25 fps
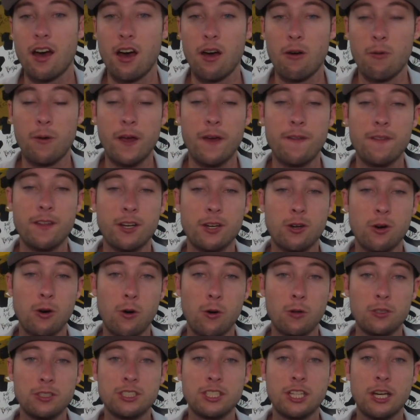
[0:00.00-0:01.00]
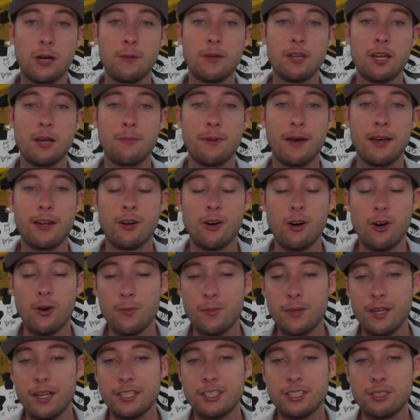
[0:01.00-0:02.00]
We have the Colts coming up at
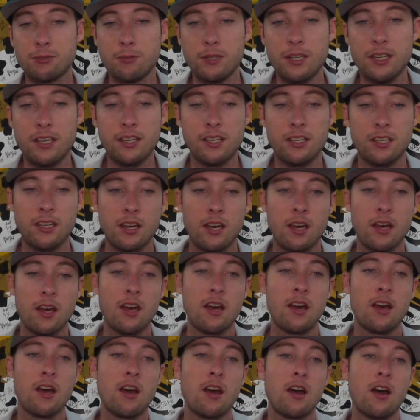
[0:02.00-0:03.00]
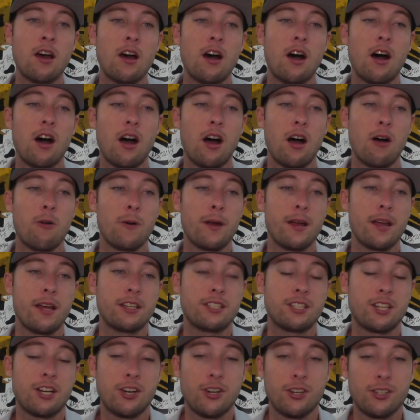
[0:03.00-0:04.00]
home next week. We
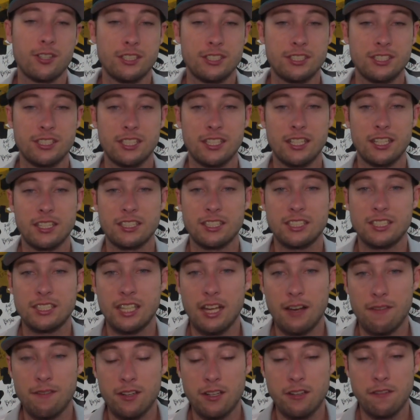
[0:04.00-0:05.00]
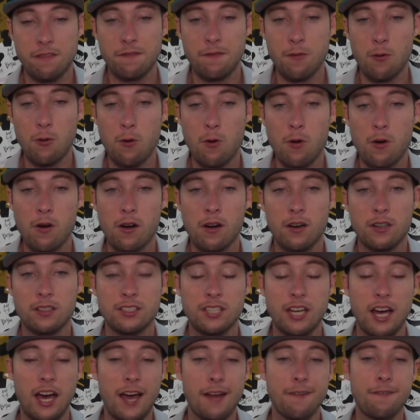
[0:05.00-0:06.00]
currently sit at 7-4,
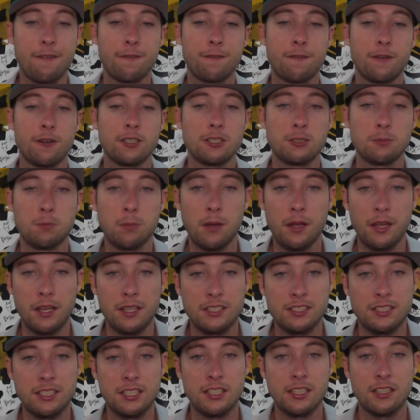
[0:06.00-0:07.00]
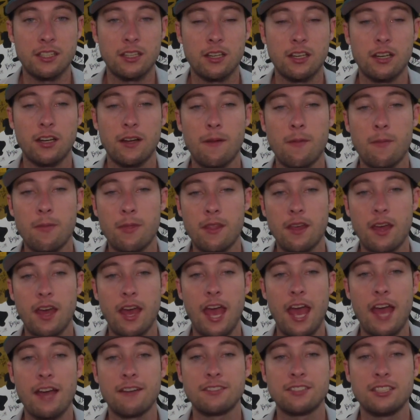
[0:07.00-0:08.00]
tied for first place in the
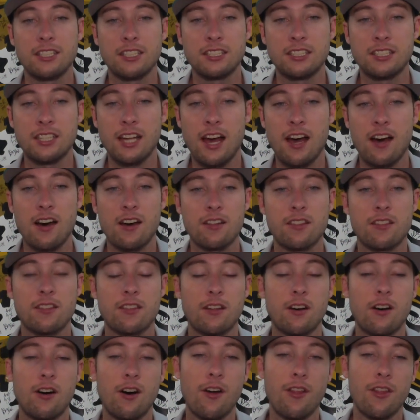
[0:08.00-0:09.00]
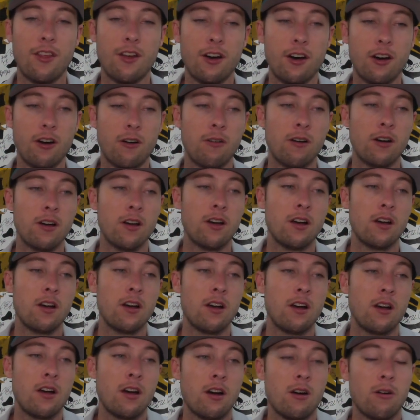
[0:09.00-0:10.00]
AFC South, although
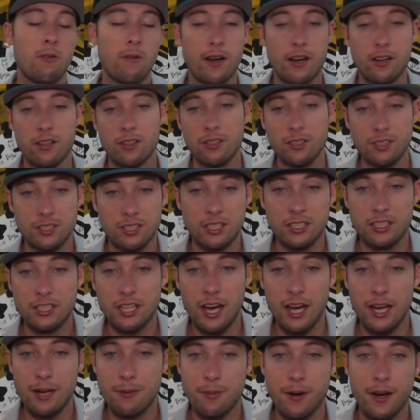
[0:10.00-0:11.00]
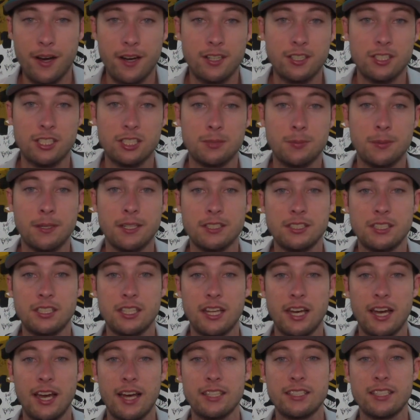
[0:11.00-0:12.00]
we are losing the tiebreaker just because of
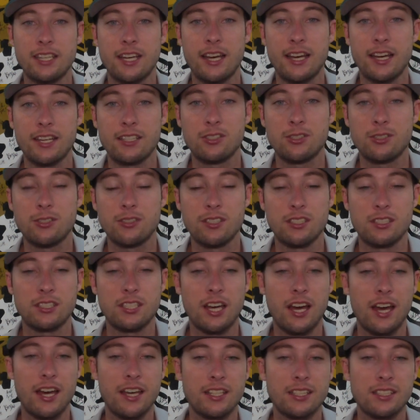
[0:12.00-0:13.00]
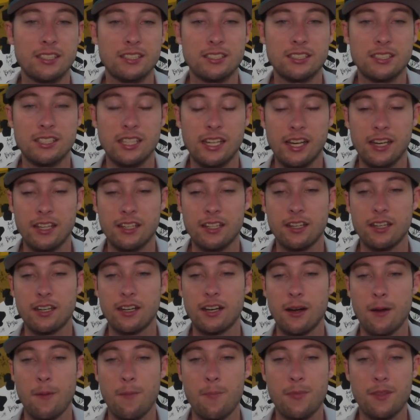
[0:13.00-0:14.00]
the head-to-head to the Titans. And,
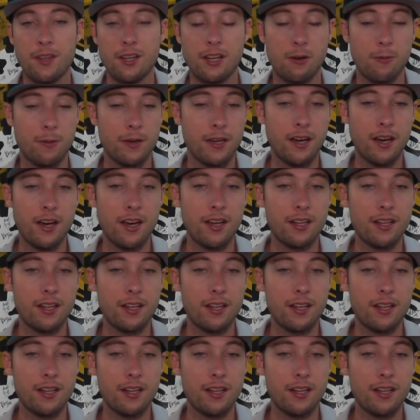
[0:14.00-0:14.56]
definitely